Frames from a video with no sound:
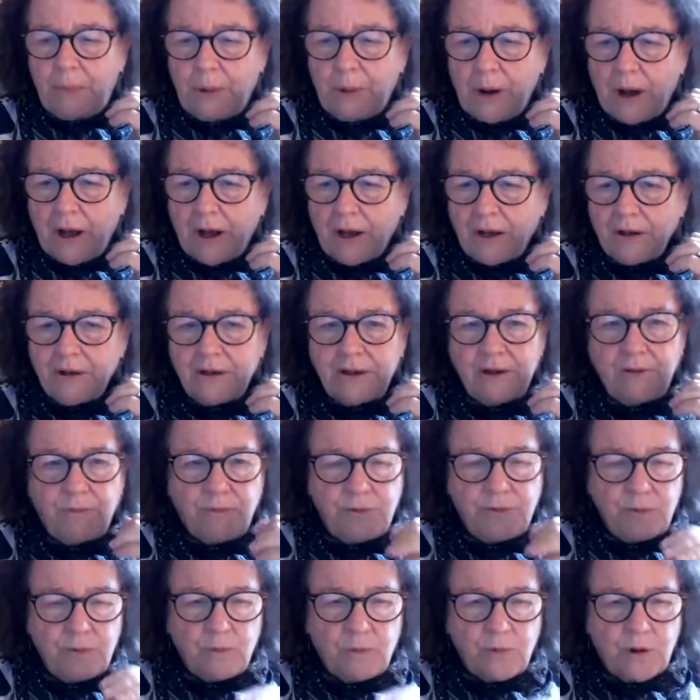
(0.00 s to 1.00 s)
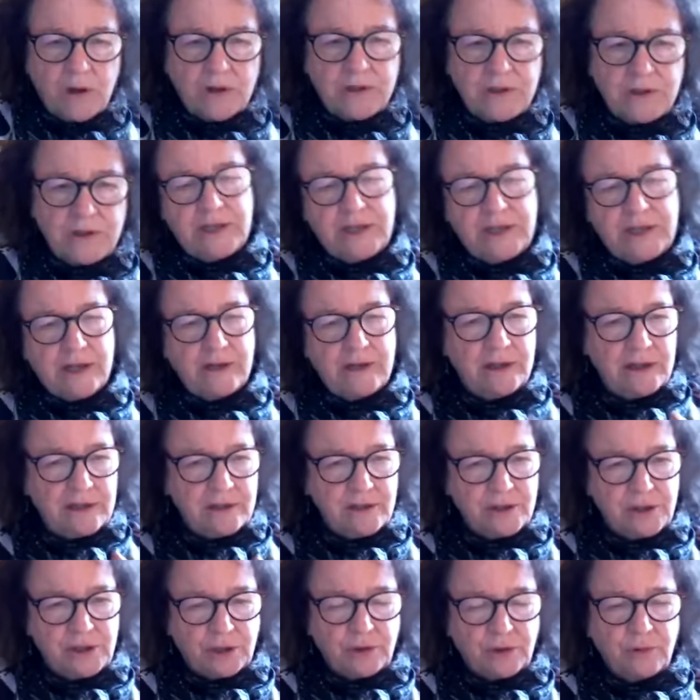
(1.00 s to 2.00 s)
But if you want to get
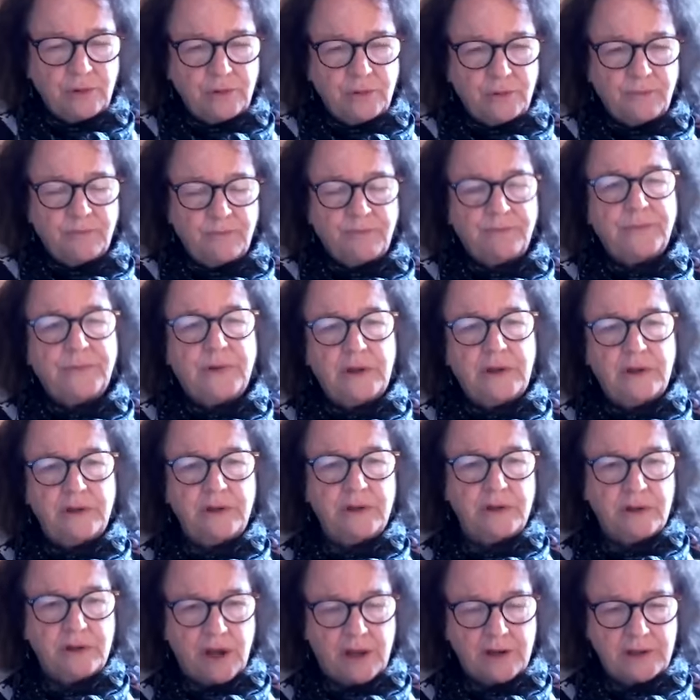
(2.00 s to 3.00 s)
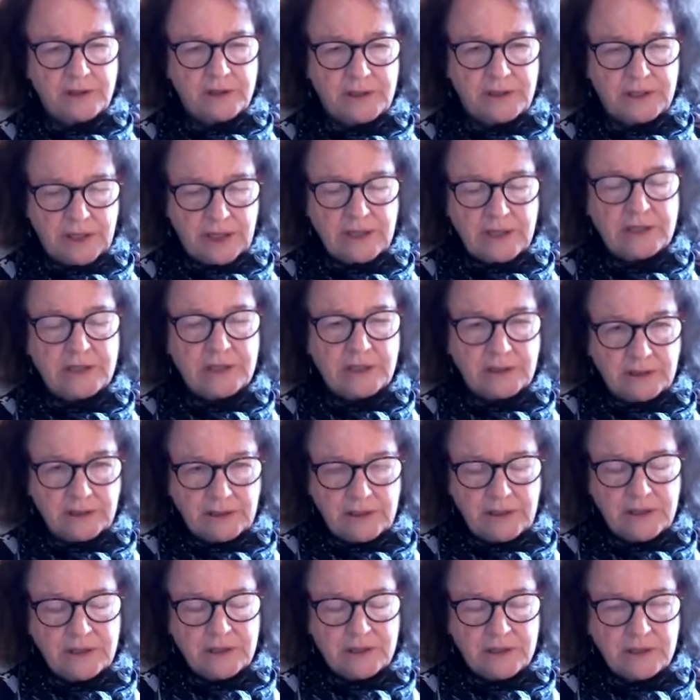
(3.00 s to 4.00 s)
into, in the United States at
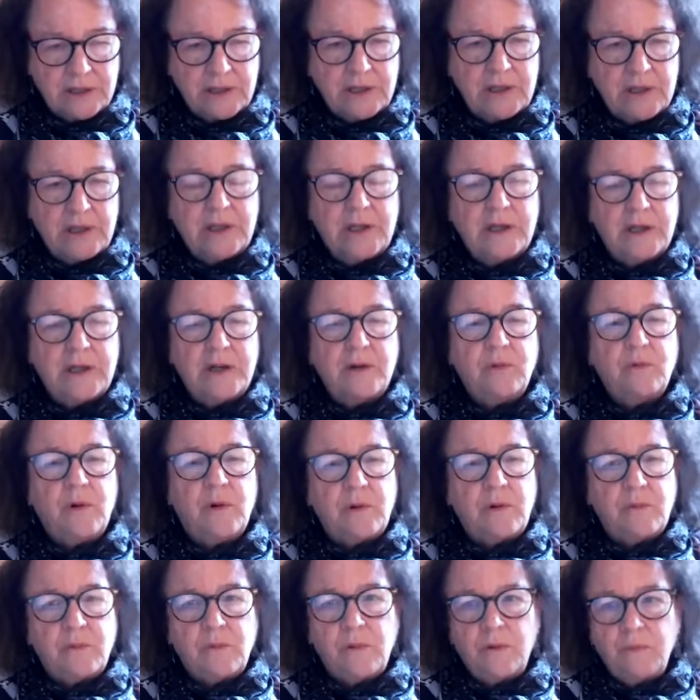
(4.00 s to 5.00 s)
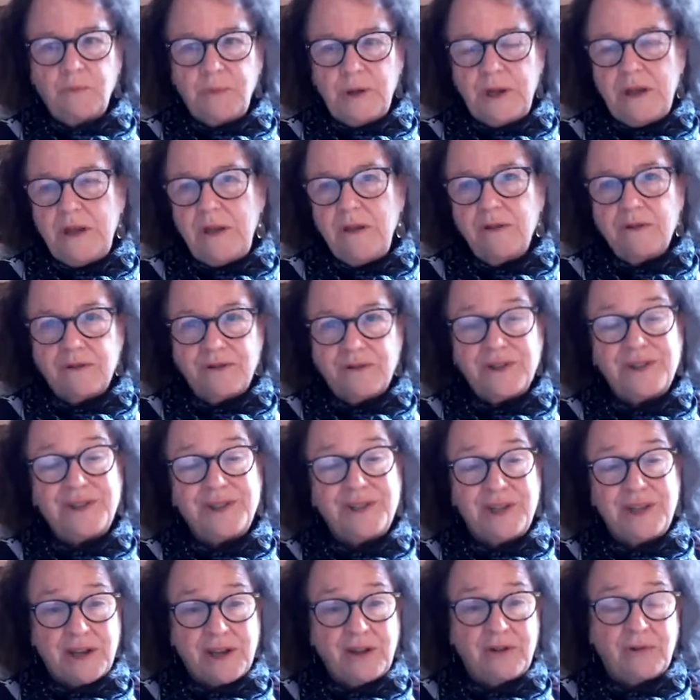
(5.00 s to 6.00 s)
least, what will be either the
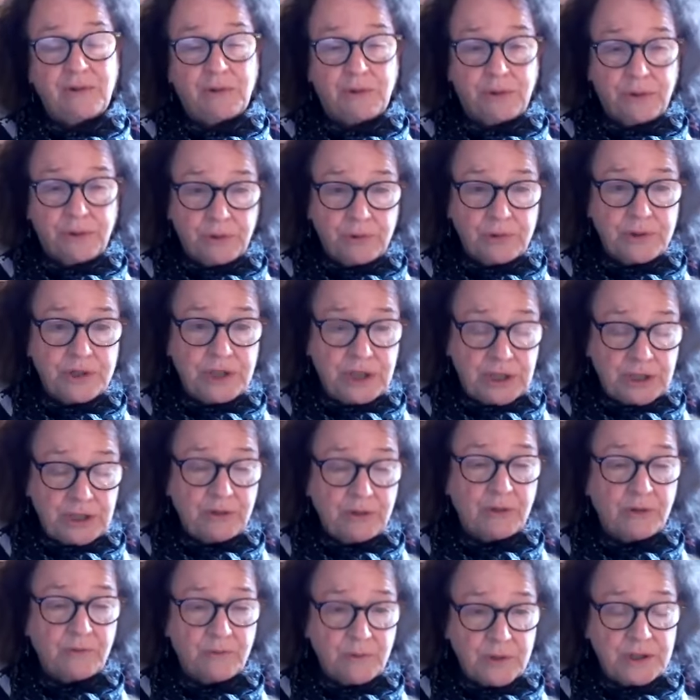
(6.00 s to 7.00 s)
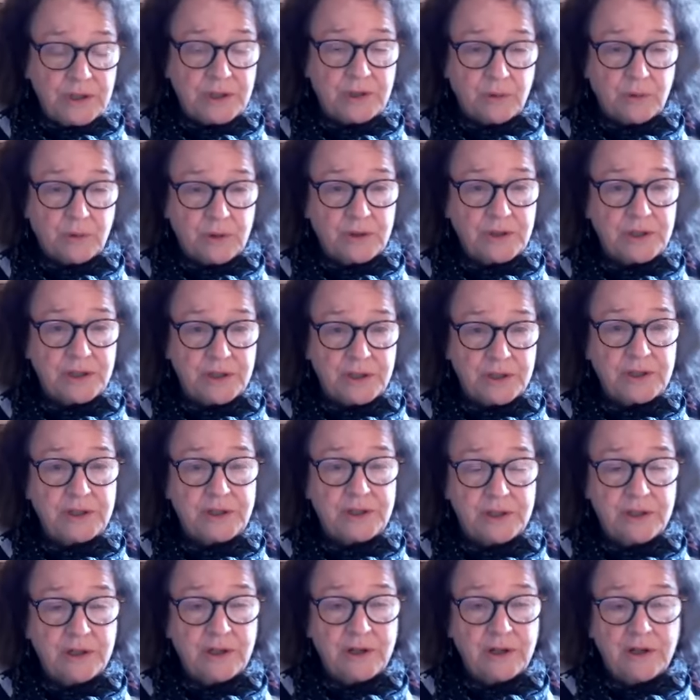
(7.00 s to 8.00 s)
second or third tier of
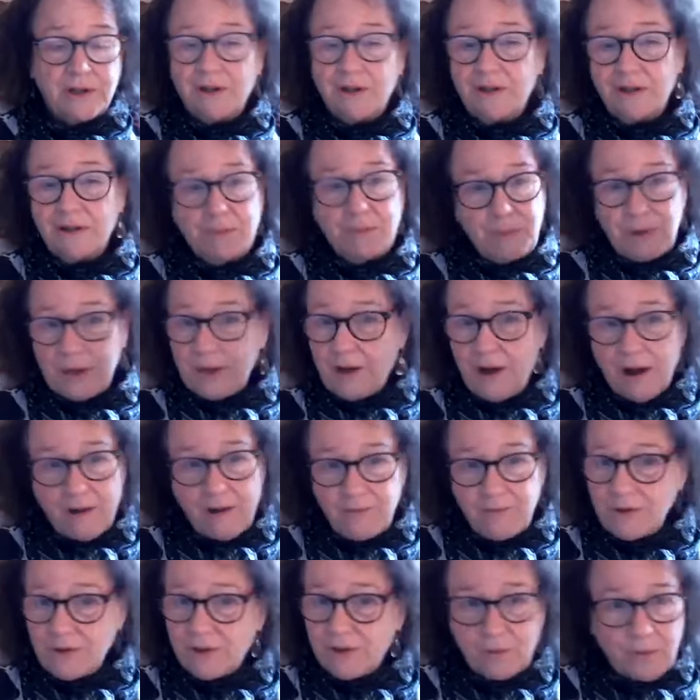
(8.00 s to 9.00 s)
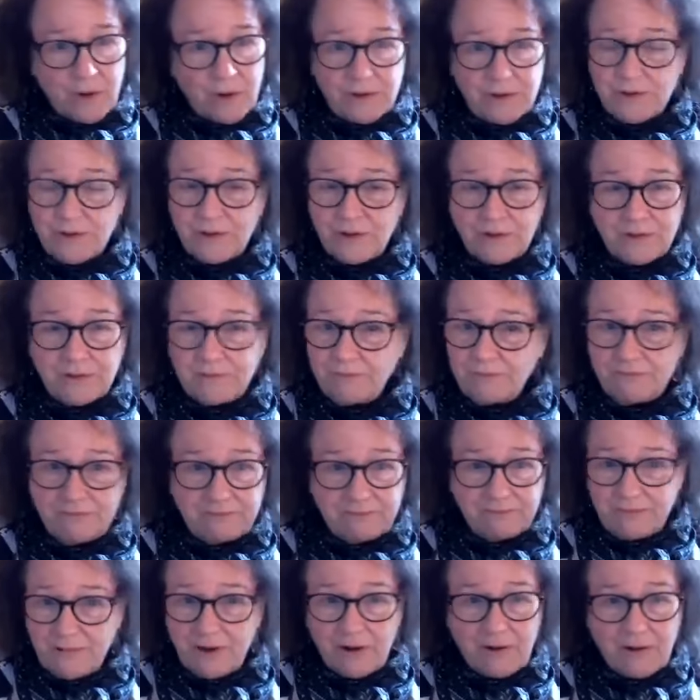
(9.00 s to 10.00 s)
resources, the big obvious ones are,
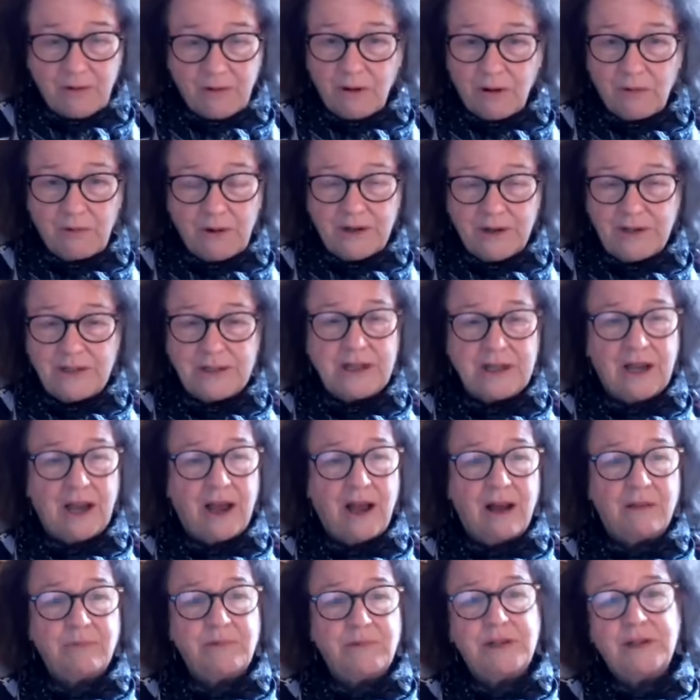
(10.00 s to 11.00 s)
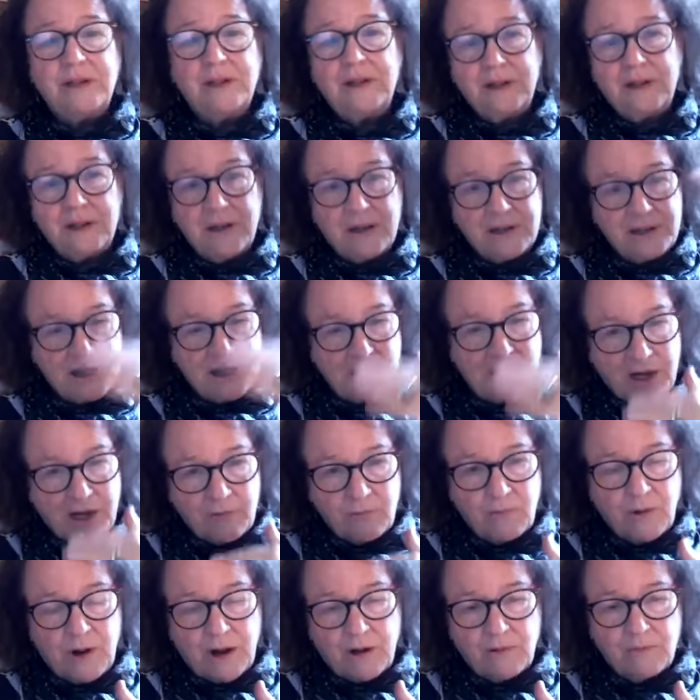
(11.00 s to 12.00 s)
you know, already tapped. A
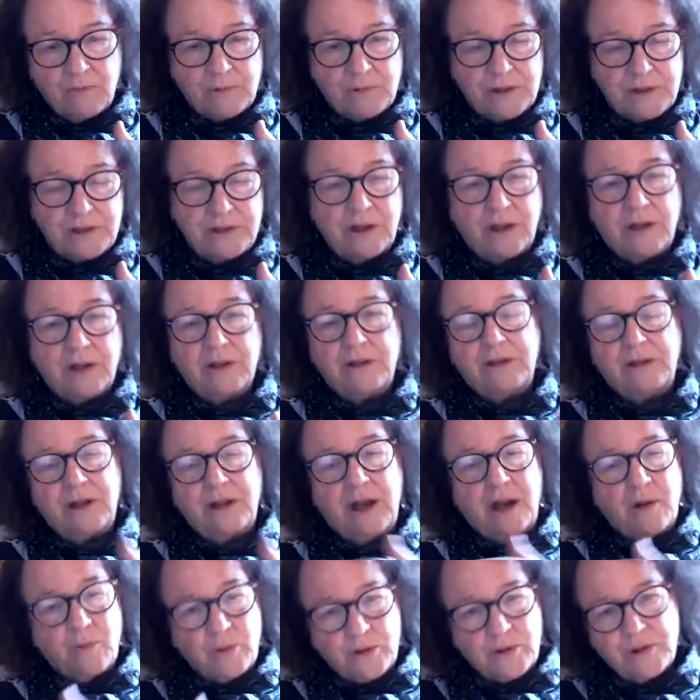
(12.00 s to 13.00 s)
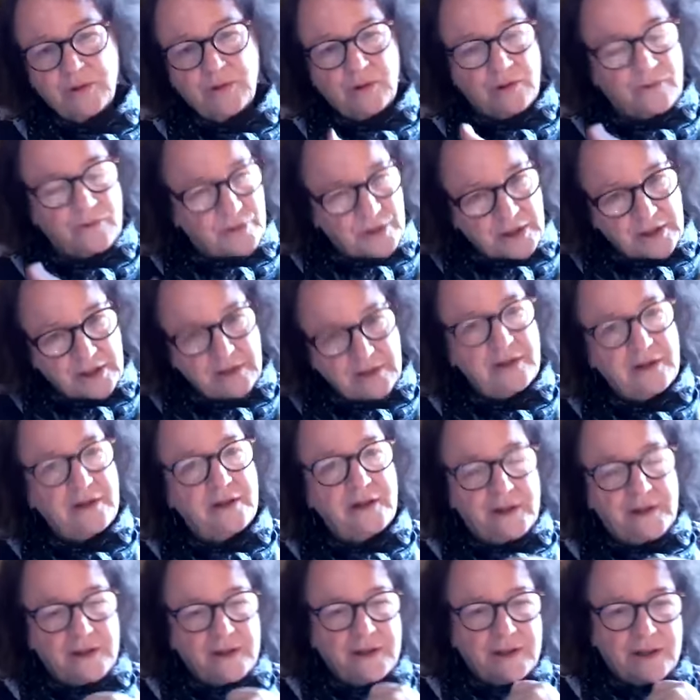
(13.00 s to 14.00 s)
second round was done, and now we're sort of
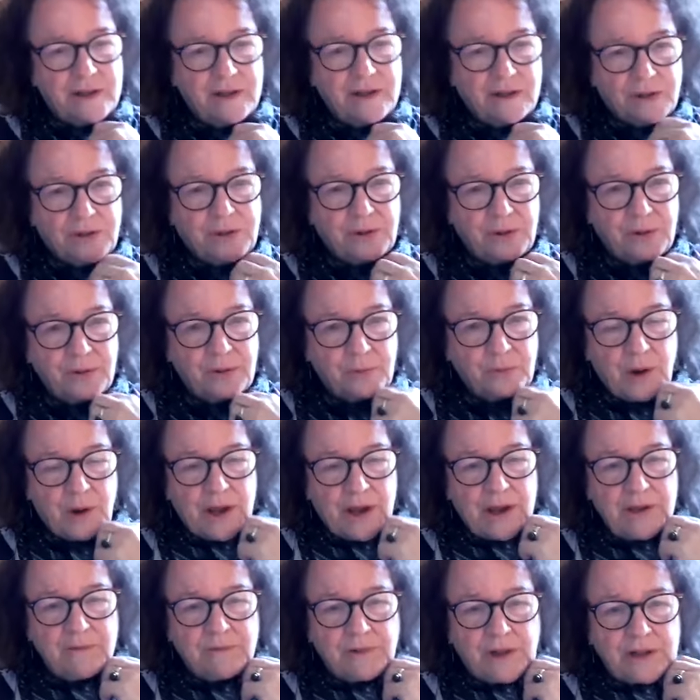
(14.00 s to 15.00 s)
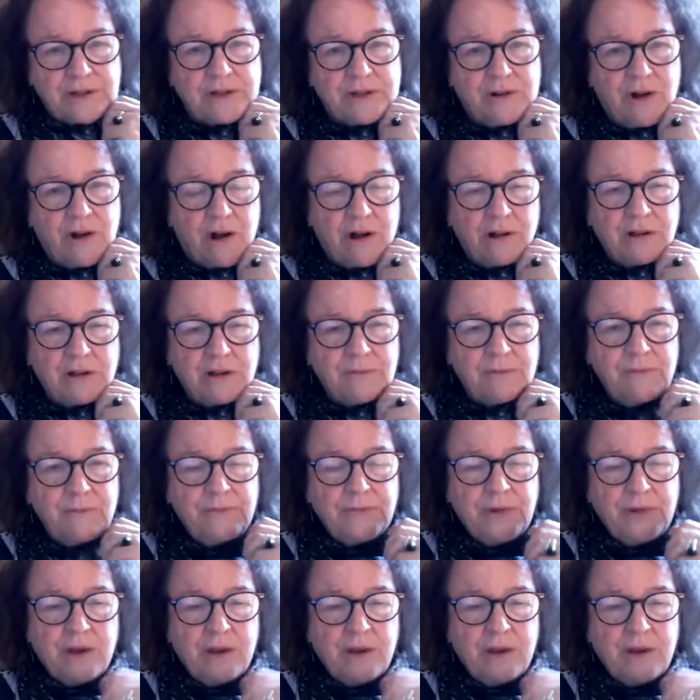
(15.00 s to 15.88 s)
in a third wave, let's call it.